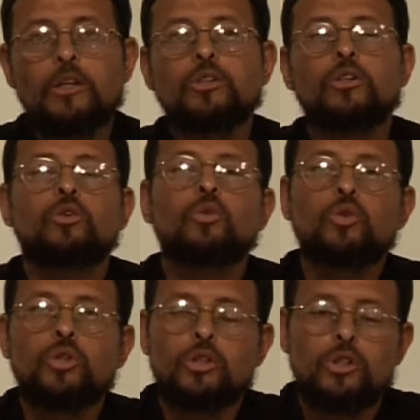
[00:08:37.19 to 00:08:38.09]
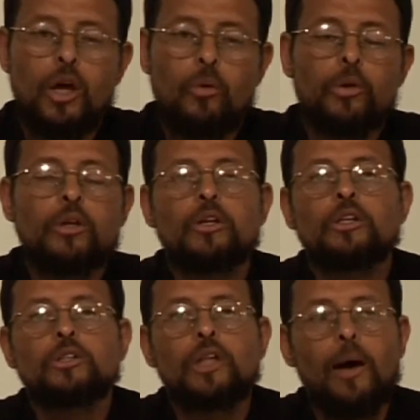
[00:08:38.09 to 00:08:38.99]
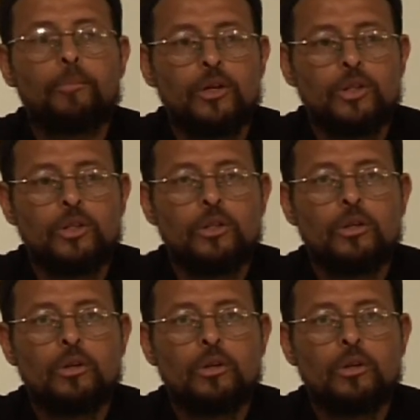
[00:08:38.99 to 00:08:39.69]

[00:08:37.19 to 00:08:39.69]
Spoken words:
institutions that we can establish.